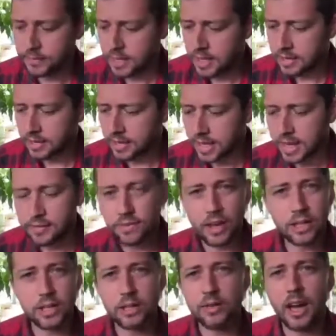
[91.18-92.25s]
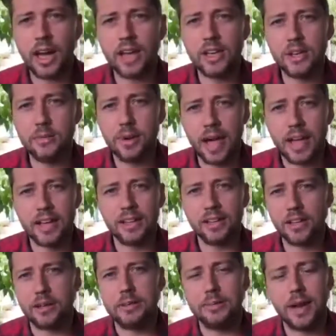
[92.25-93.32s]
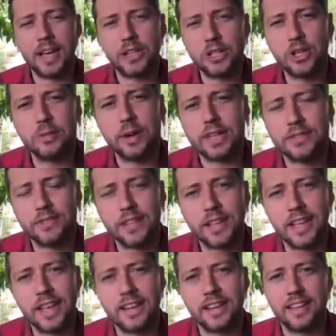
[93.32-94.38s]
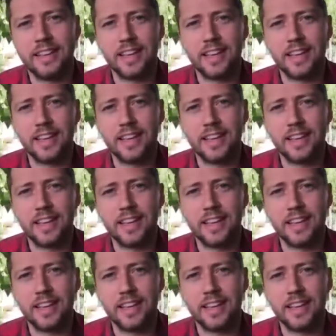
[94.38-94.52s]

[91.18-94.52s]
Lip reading: The land value, are you going to be paying too much for the land?